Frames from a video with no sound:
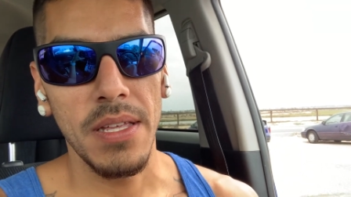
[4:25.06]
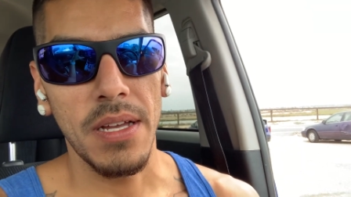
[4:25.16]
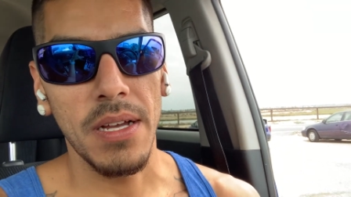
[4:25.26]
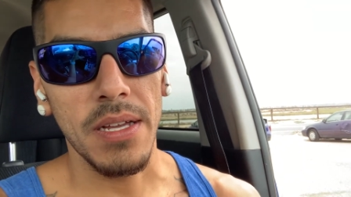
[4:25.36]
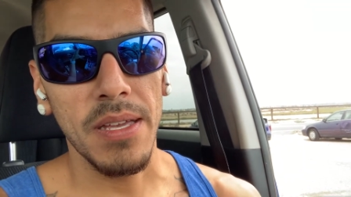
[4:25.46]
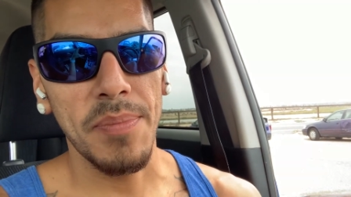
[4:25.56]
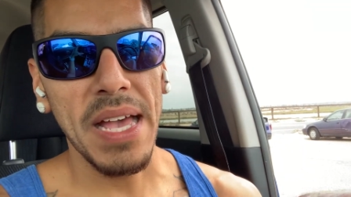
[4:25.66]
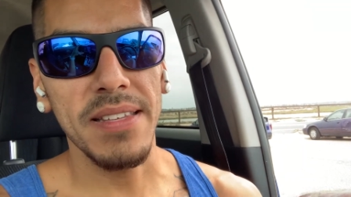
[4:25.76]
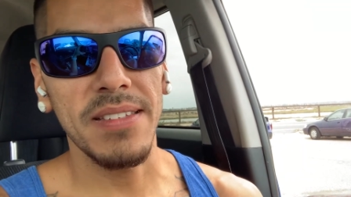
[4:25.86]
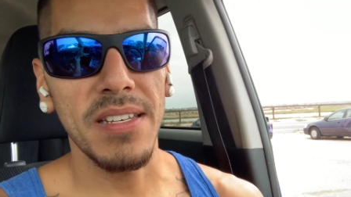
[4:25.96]
uh,
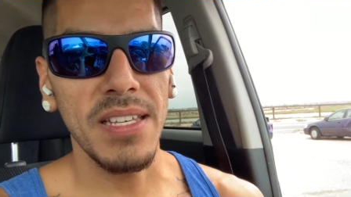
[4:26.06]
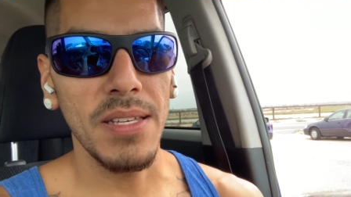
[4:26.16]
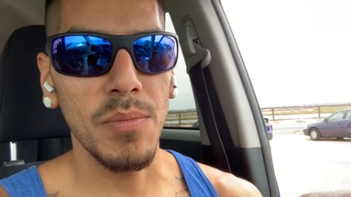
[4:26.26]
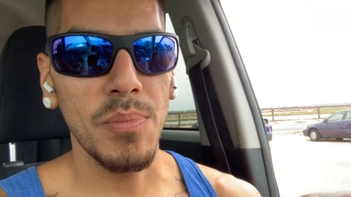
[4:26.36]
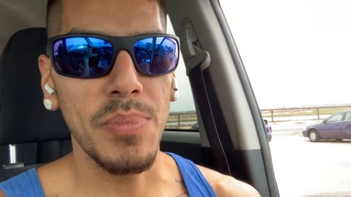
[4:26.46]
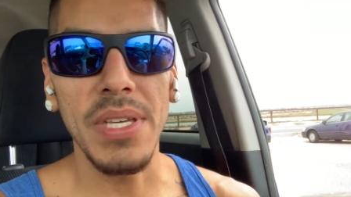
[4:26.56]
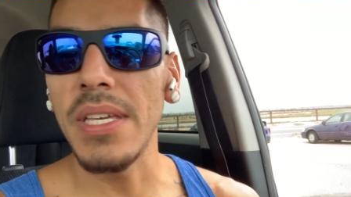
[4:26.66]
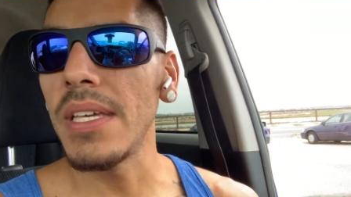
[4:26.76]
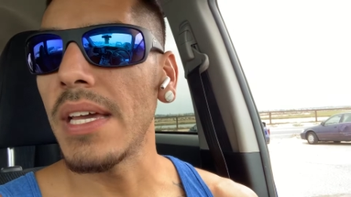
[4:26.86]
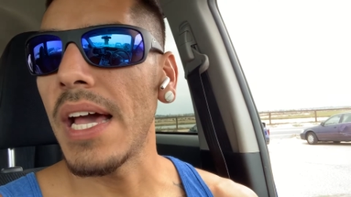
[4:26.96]
capacity
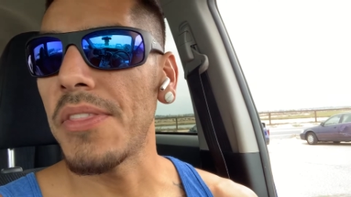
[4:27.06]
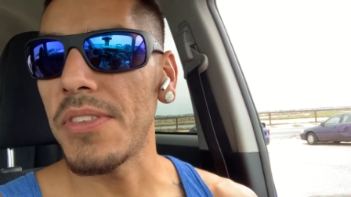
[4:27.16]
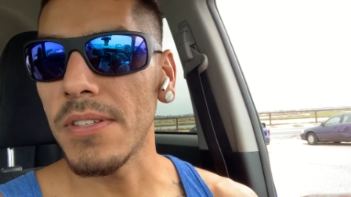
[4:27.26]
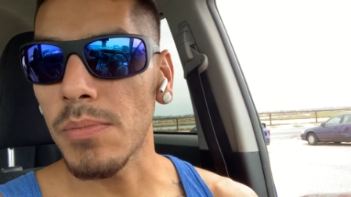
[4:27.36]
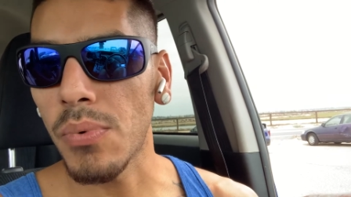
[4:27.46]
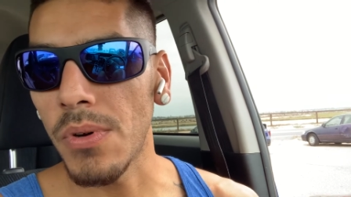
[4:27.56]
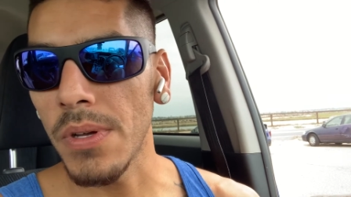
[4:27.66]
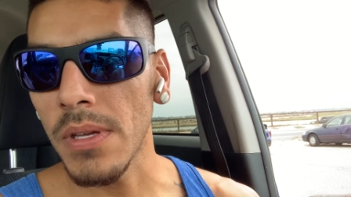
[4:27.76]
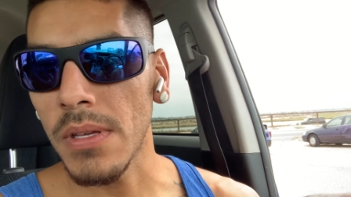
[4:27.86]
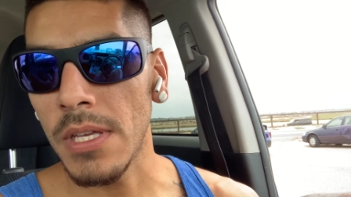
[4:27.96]
be at this
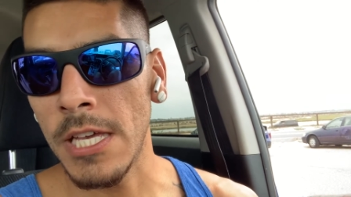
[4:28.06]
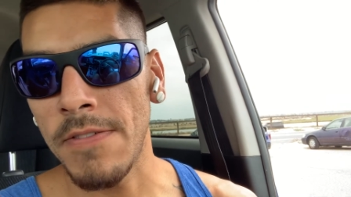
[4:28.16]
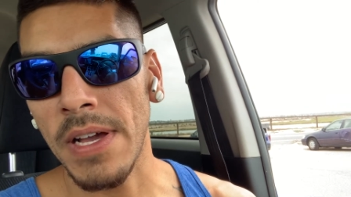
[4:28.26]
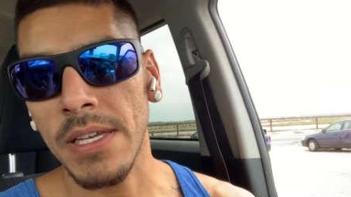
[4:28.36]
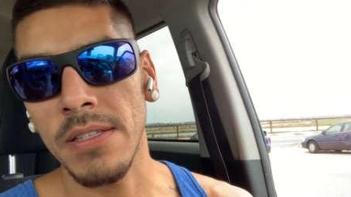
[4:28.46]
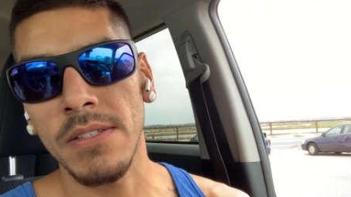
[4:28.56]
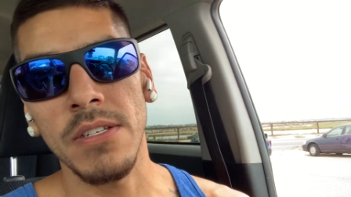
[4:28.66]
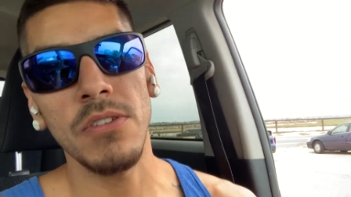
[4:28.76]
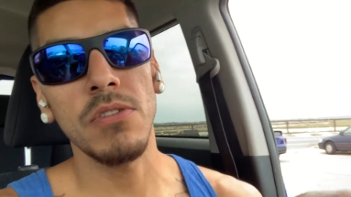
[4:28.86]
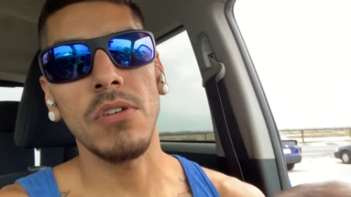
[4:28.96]
point if I
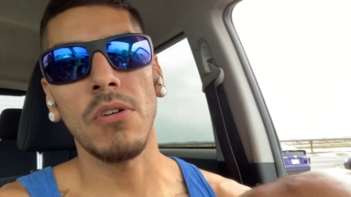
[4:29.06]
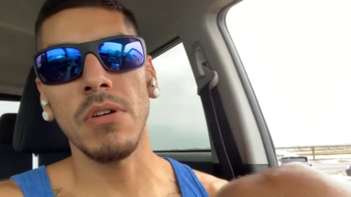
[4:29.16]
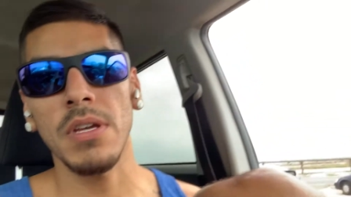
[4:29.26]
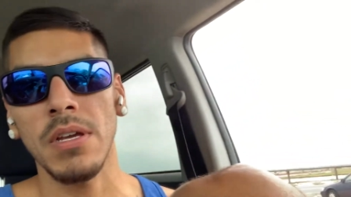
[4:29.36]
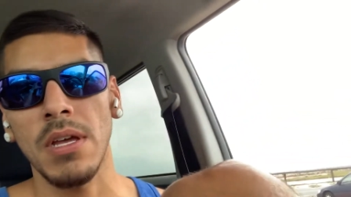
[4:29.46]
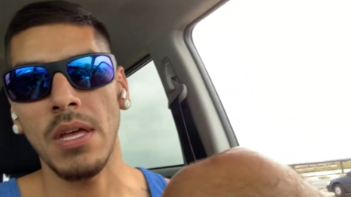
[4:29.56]
continued going